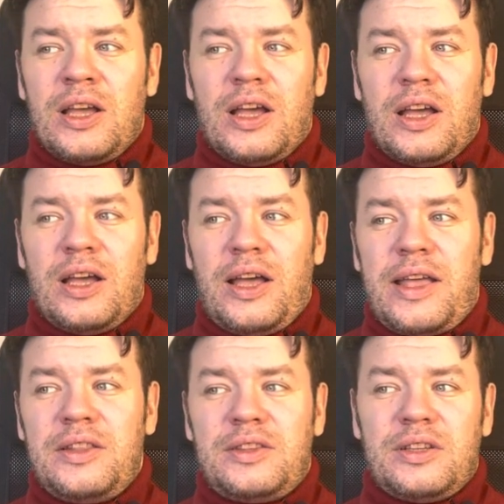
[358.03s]

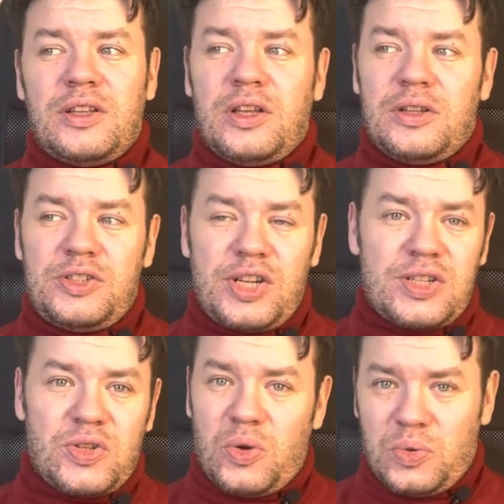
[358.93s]
And
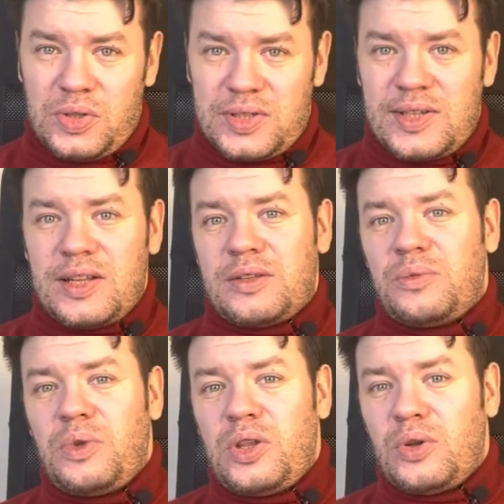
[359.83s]
just notice that
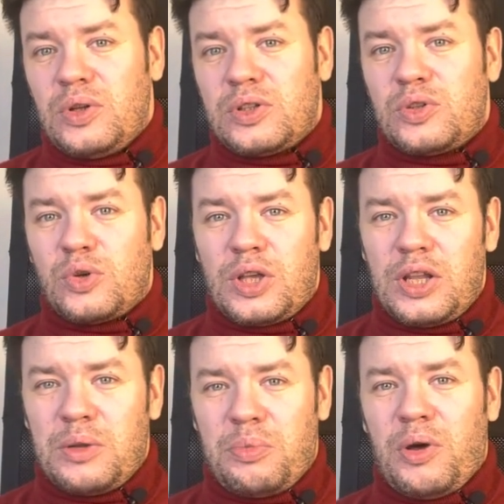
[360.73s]
we're not
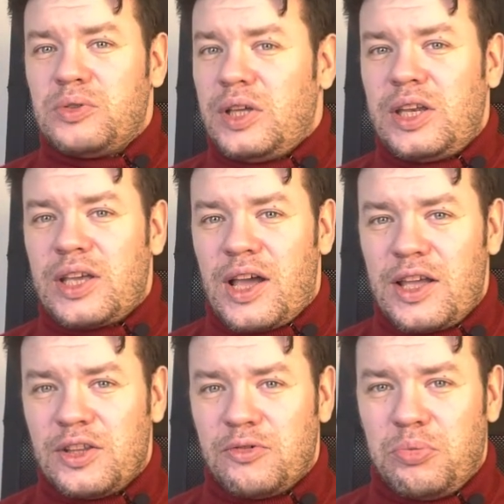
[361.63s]
talking about any kind of